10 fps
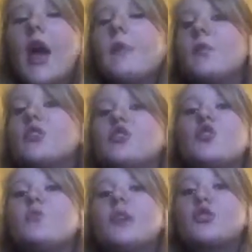I mean, wouldn't
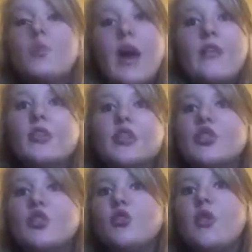you much rather
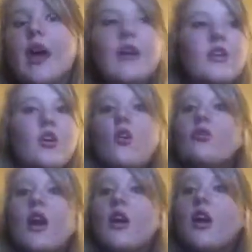just do that, you know,
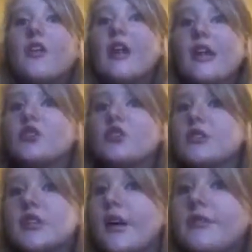not all that extra
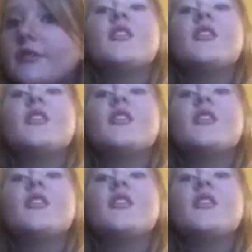stuff?